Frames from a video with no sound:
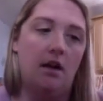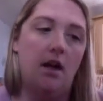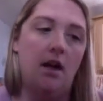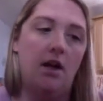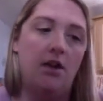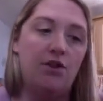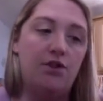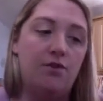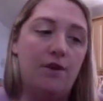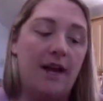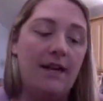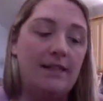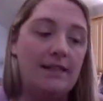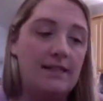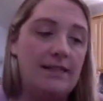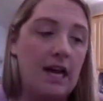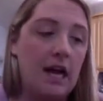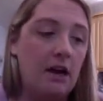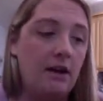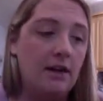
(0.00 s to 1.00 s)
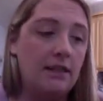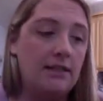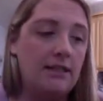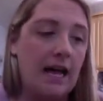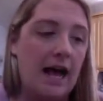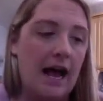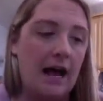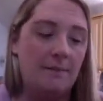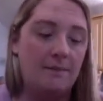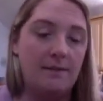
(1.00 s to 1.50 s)
A
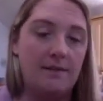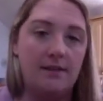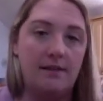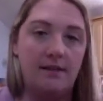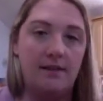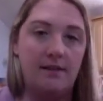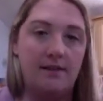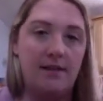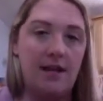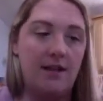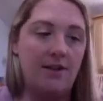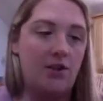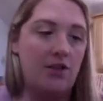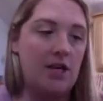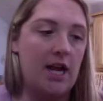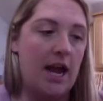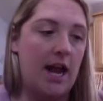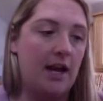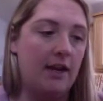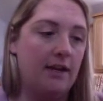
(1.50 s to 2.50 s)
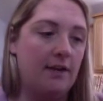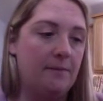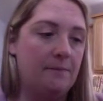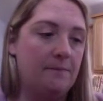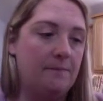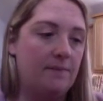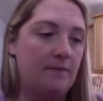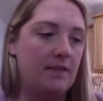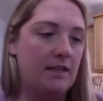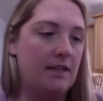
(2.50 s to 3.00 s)
triceratops, said Jack.
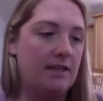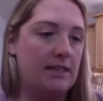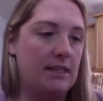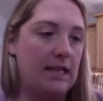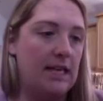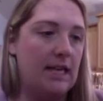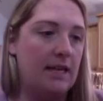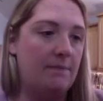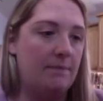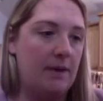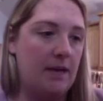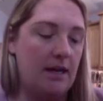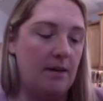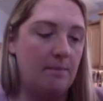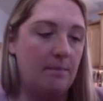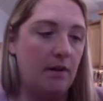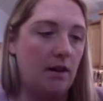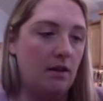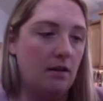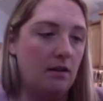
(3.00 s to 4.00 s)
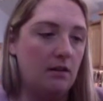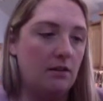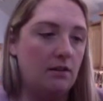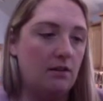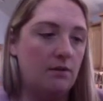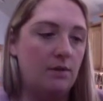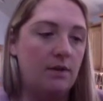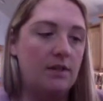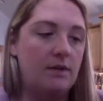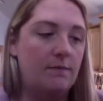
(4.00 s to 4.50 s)
Does he eat people?
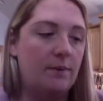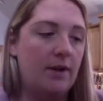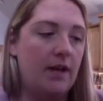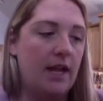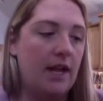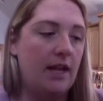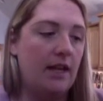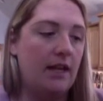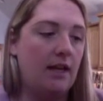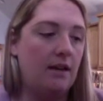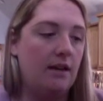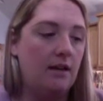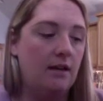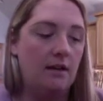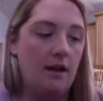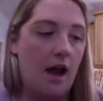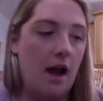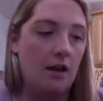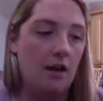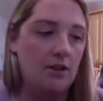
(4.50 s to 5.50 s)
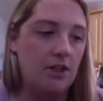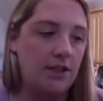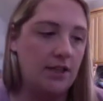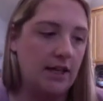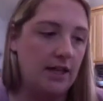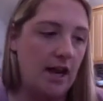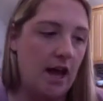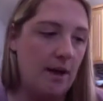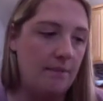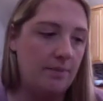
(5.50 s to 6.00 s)
Whispered Annie. I'll look
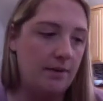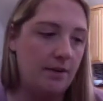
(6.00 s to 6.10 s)
it up.